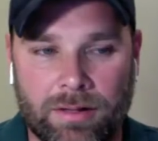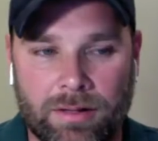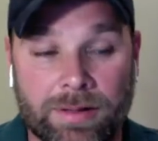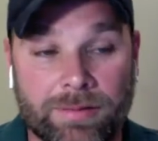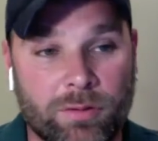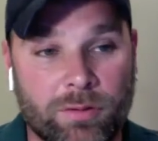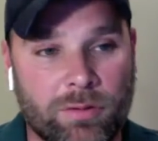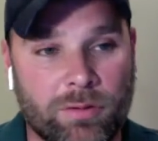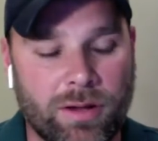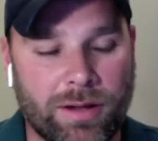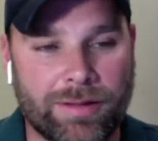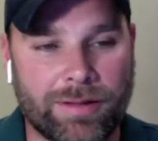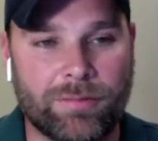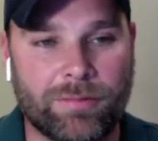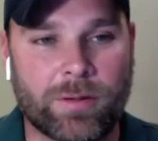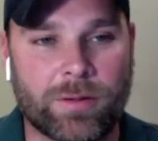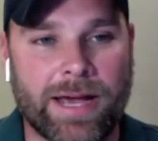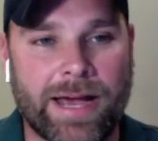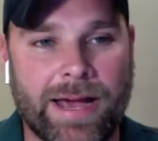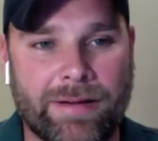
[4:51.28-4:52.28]
If
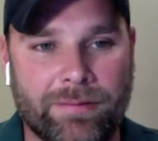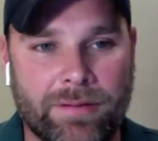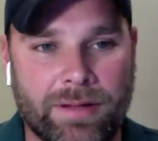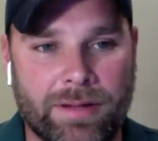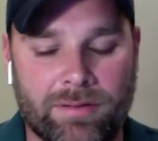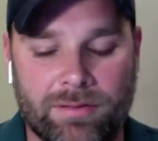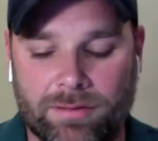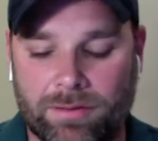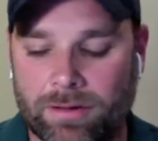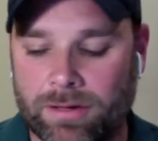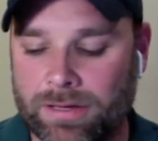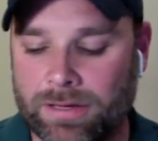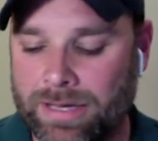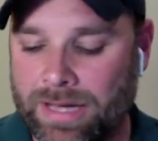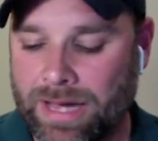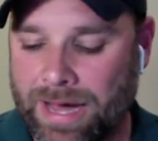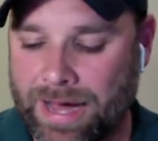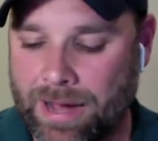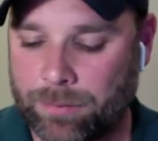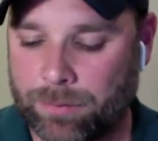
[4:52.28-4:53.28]
you haven't,
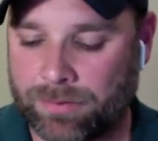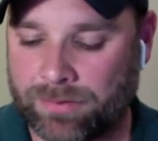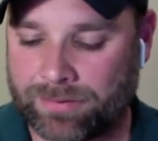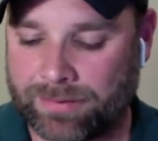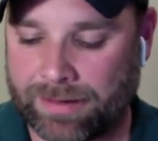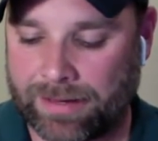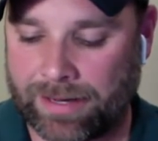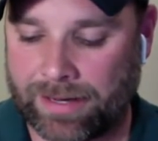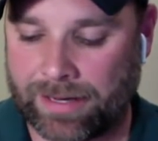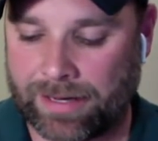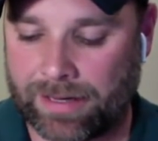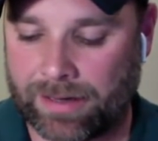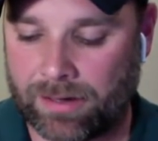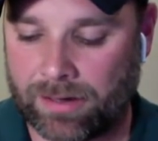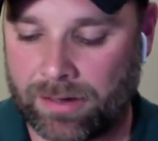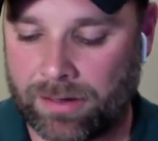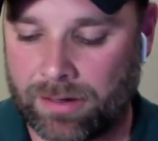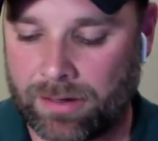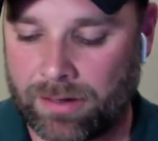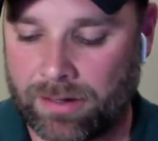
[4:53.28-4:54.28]
I would say
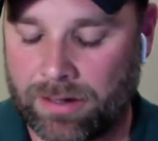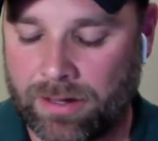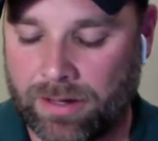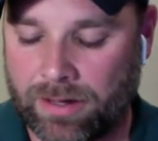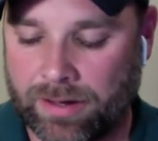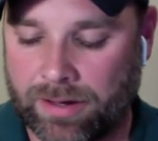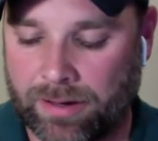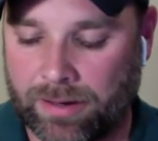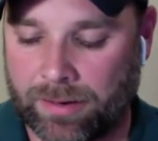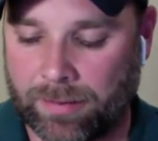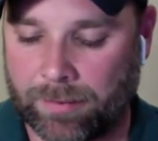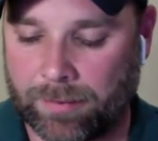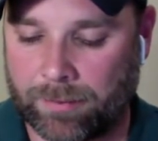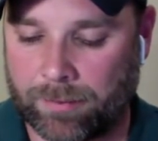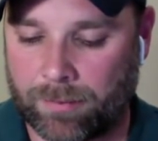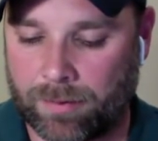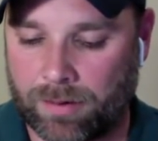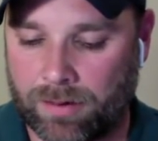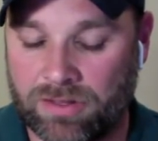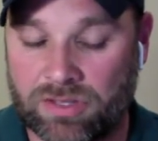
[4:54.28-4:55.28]

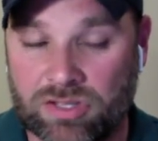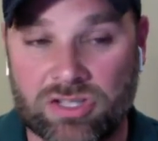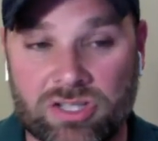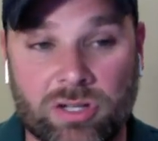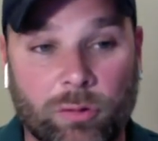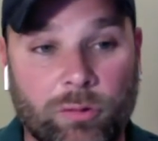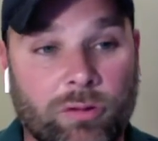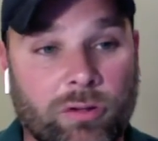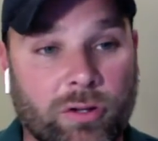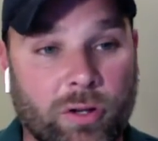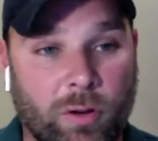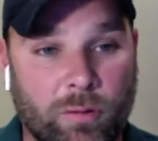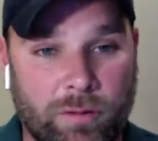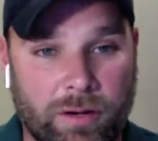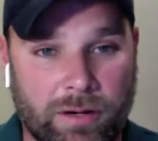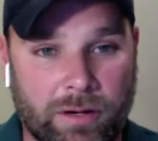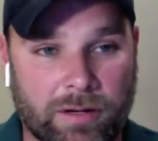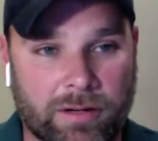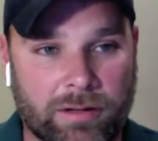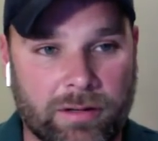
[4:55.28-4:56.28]
the Shelter Cove
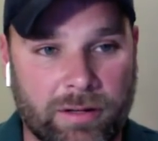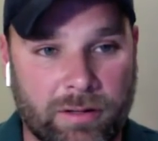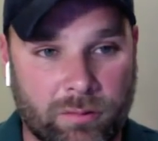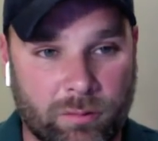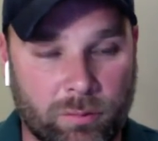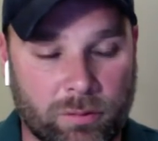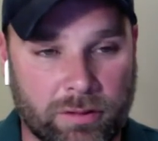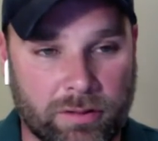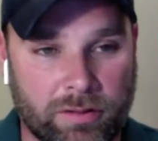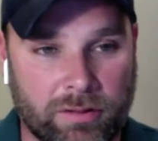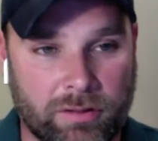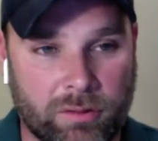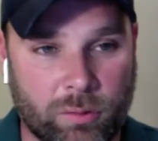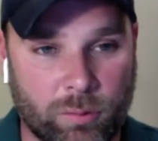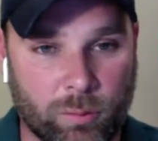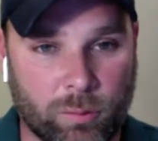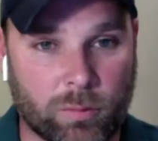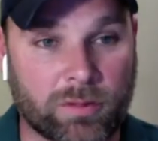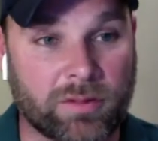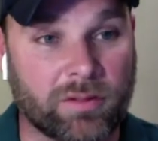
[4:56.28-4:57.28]
area is really
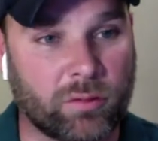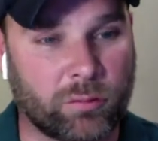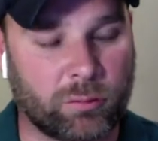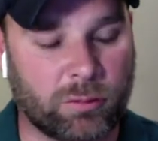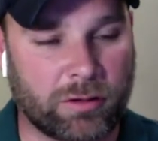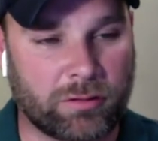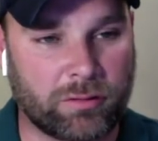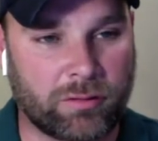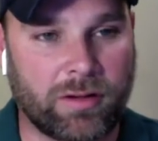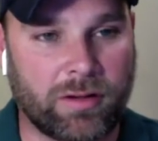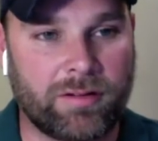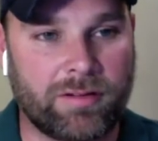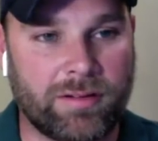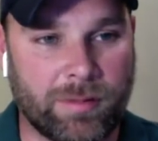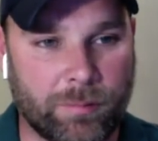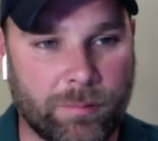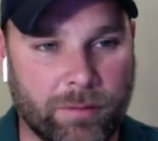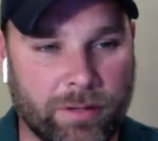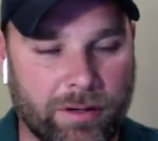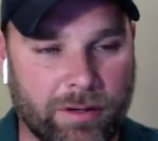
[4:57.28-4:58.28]
cool because there's restaurants
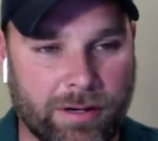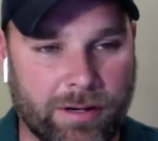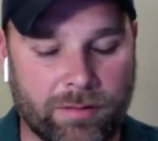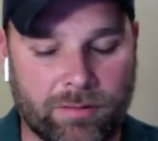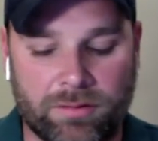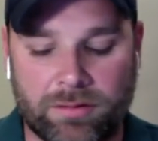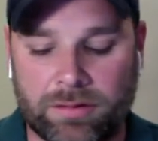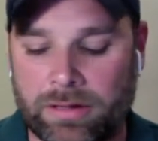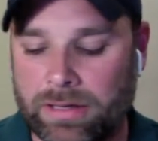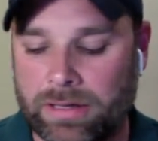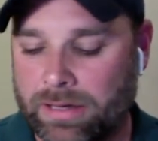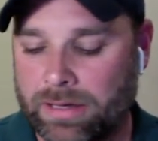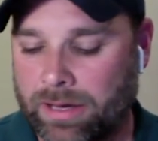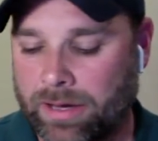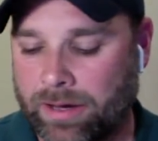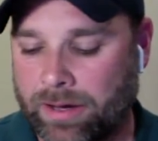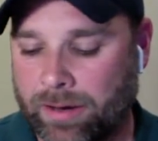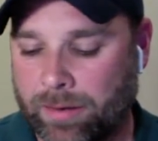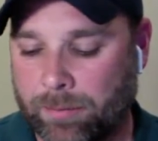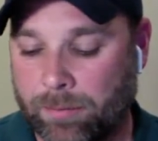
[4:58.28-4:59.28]
and playgrounds.
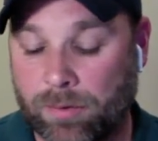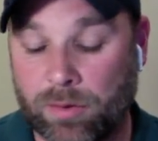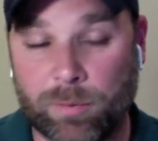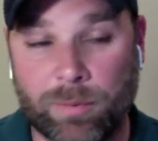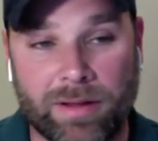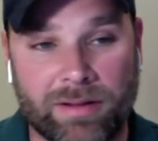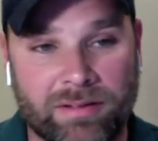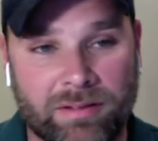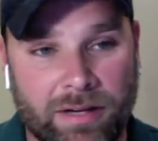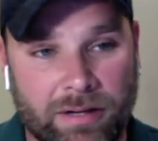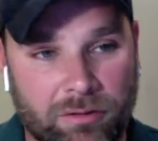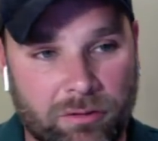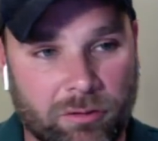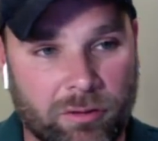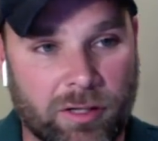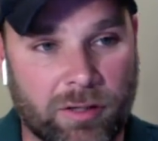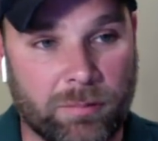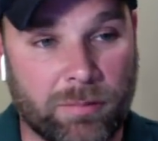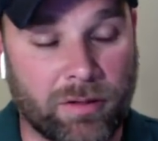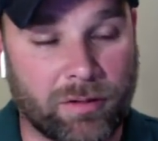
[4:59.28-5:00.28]
The best ice
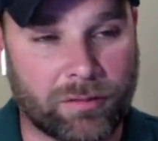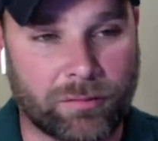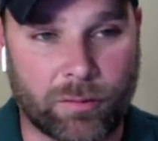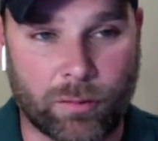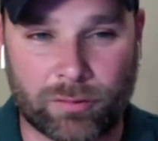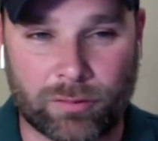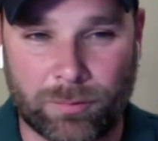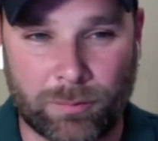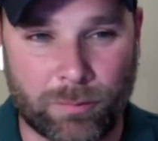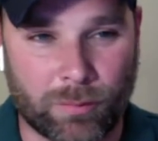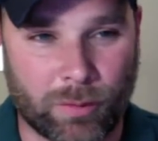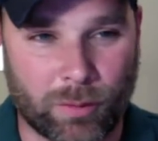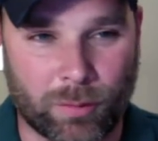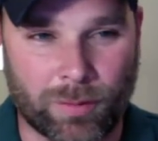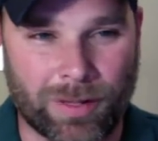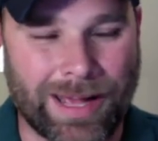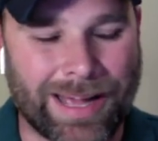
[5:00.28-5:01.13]
cream is frozen moo.